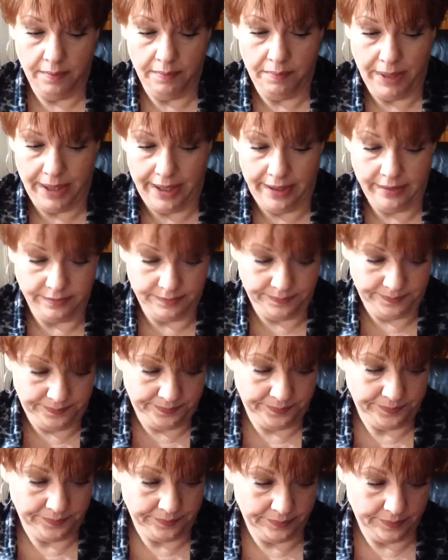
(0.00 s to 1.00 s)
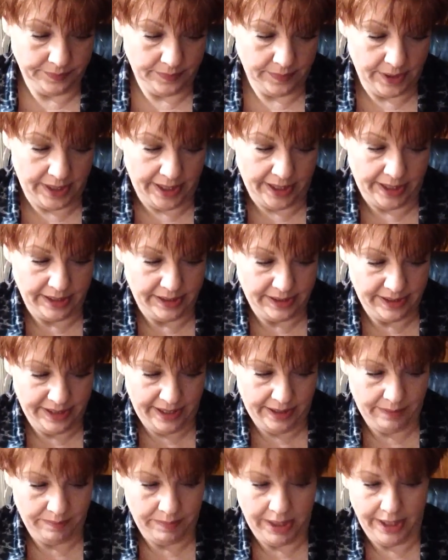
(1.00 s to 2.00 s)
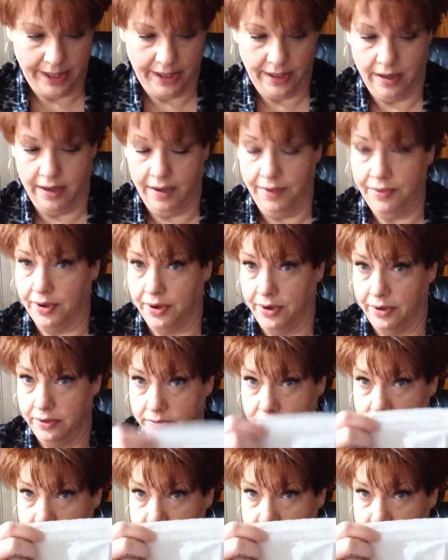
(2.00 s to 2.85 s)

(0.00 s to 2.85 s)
But I could take my other,